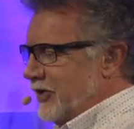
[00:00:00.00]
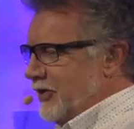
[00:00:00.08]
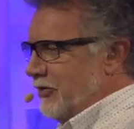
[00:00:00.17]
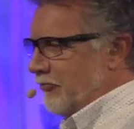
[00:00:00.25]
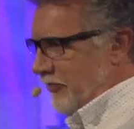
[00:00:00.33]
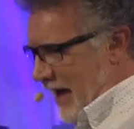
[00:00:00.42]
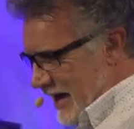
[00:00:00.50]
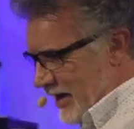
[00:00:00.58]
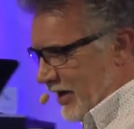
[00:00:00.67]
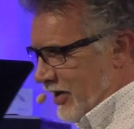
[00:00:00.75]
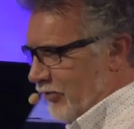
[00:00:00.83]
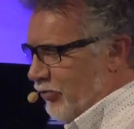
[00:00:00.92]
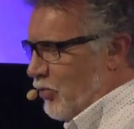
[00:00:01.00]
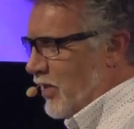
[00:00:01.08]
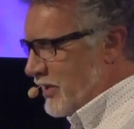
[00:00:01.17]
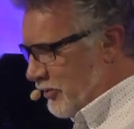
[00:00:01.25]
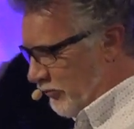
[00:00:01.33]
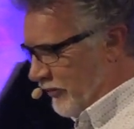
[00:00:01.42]
You find love, and
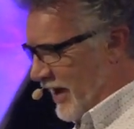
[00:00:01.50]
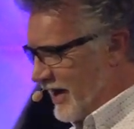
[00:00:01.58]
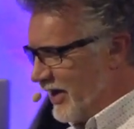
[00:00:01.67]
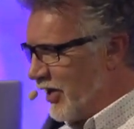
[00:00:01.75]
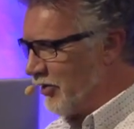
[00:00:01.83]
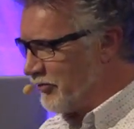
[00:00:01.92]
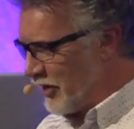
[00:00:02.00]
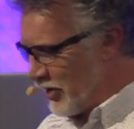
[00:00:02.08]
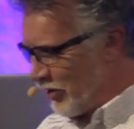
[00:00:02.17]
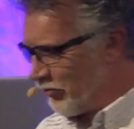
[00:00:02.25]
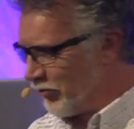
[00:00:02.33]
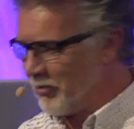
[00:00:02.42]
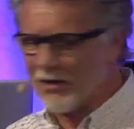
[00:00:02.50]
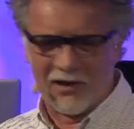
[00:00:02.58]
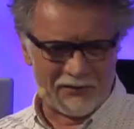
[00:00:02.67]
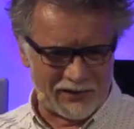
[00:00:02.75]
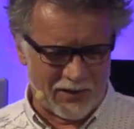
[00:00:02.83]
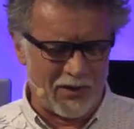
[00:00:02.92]
when you find love, you go from
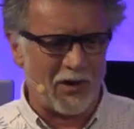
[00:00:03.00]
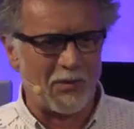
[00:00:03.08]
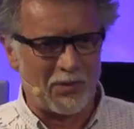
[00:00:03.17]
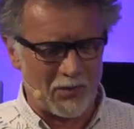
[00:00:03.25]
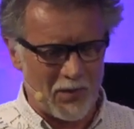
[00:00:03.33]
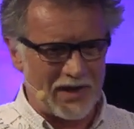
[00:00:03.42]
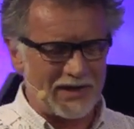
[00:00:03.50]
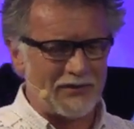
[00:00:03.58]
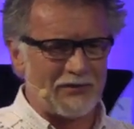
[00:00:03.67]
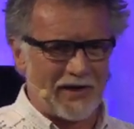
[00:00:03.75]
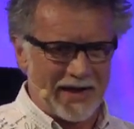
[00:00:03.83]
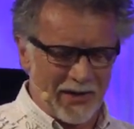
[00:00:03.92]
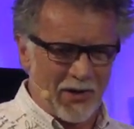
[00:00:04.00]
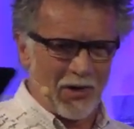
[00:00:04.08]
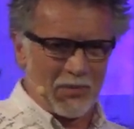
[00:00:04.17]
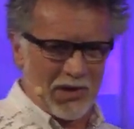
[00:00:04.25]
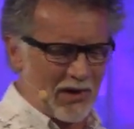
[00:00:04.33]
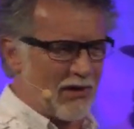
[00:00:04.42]
love to hope, and when you find
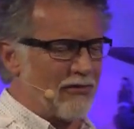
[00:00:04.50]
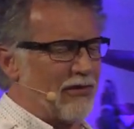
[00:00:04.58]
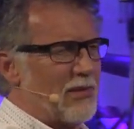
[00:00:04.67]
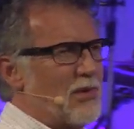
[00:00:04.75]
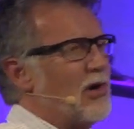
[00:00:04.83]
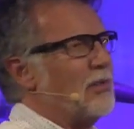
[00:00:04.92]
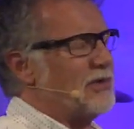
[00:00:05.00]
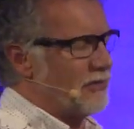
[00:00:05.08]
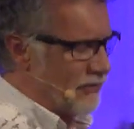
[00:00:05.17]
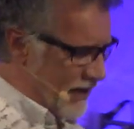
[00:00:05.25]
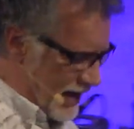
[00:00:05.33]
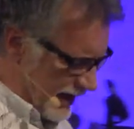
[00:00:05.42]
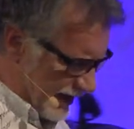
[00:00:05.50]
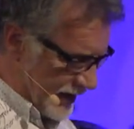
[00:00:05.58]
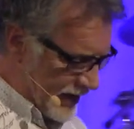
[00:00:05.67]
hope, you go from hope to faith.